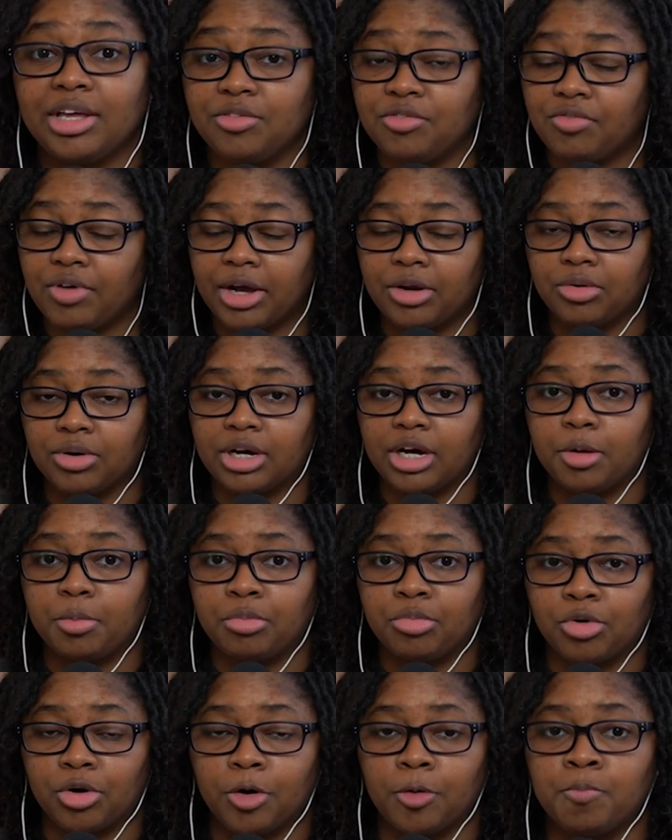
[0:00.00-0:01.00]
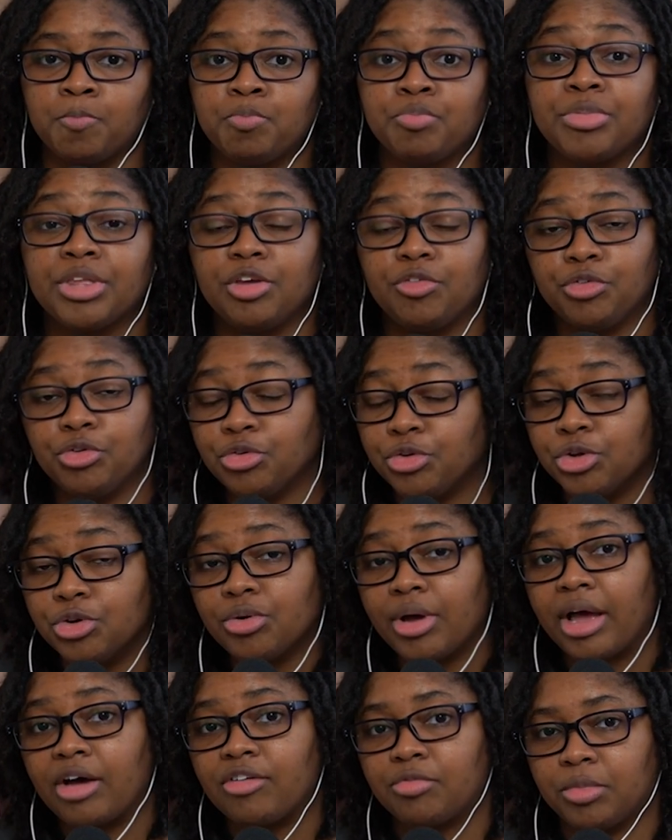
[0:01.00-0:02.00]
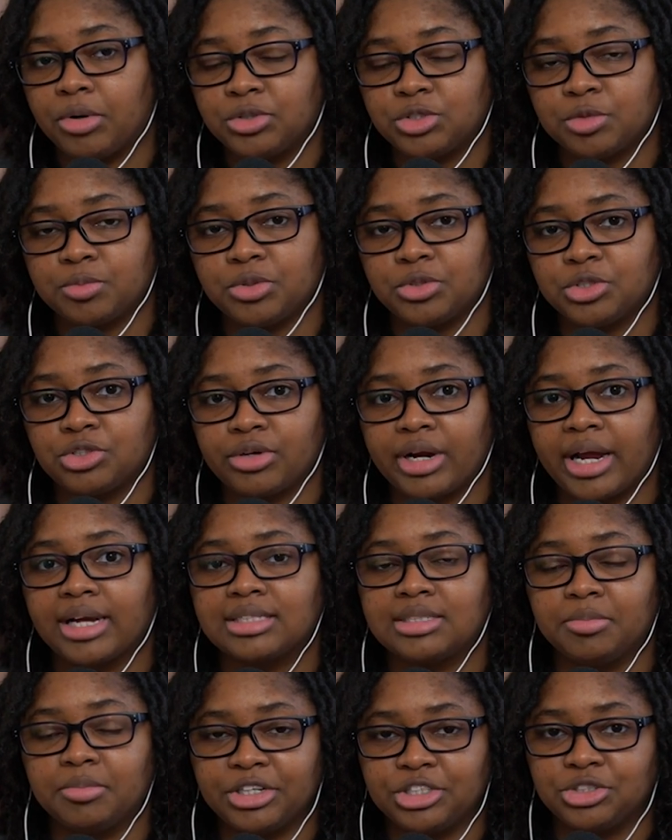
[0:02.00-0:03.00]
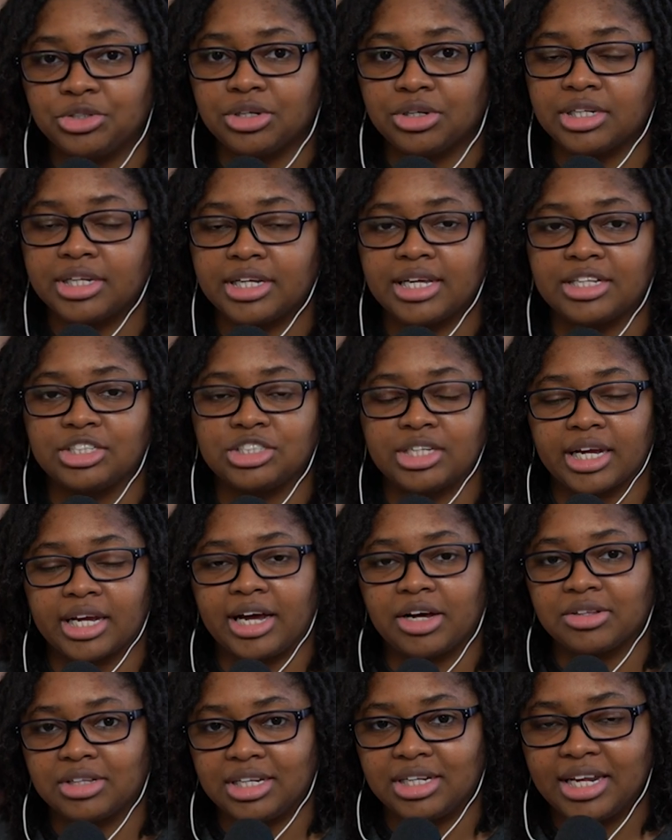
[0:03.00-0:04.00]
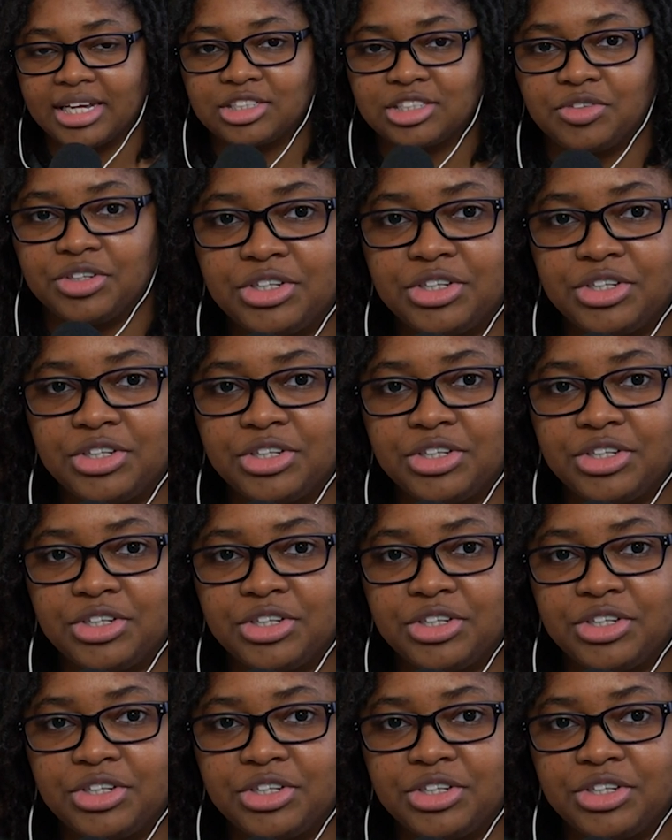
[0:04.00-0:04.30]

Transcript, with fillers: in Final Cut Pro, if you do have multiple tracks, make sure you click and check out the next